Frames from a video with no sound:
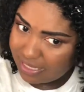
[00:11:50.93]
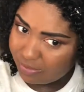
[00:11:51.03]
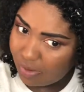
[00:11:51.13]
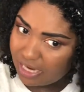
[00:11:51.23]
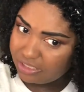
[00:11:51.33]
with
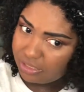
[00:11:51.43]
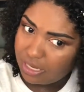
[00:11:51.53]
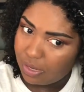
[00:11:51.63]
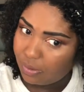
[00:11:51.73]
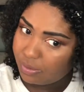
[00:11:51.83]
this wash and
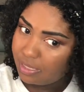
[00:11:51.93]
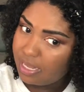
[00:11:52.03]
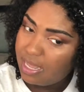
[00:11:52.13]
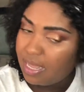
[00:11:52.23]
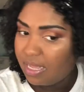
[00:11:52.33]
go.
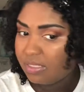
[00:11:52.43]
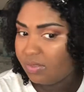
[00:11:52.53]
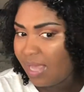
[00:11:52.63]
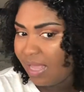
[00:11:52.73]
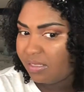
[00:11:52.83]

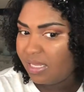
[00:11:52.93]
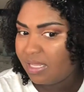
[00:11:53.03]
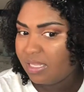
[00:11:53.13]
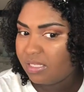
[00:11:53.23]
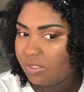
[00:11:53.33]
Do y'all
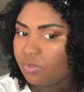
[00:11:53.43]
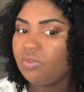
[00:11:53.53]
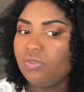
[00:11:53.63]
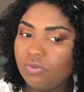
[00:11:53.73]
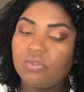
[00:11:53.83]
see this?
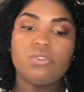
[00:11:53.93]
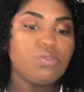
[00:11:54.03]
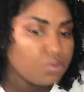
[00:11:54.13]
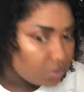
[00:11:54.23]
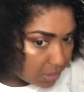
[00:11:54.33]
Do
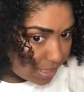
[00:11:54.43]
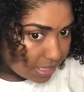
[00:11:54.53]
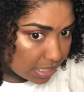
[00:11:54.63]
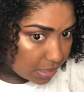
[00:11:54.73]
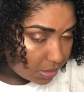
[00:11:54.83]
you see
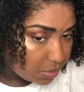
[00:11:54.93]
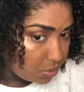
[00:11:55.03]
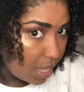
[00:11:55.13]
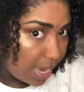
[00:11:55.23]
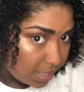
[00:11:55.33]
this?
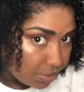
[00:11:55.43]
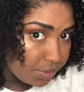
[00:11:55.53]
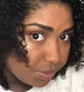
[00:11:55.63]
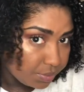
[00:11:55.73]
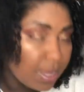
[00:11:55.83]
I know
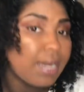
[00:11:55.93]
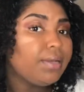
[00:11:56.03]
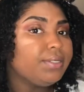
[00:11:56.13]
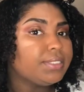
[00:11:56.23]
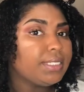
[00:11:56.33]
you do. I
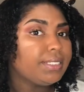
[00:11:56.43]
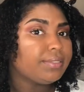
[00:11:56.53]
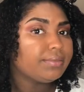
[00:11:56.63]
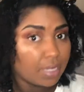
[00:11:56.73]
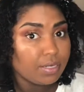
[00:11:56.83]
know you see
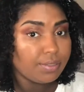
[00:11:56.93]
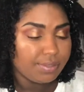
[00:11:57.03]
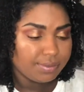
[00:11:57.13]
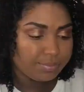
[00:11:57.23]
it. I know you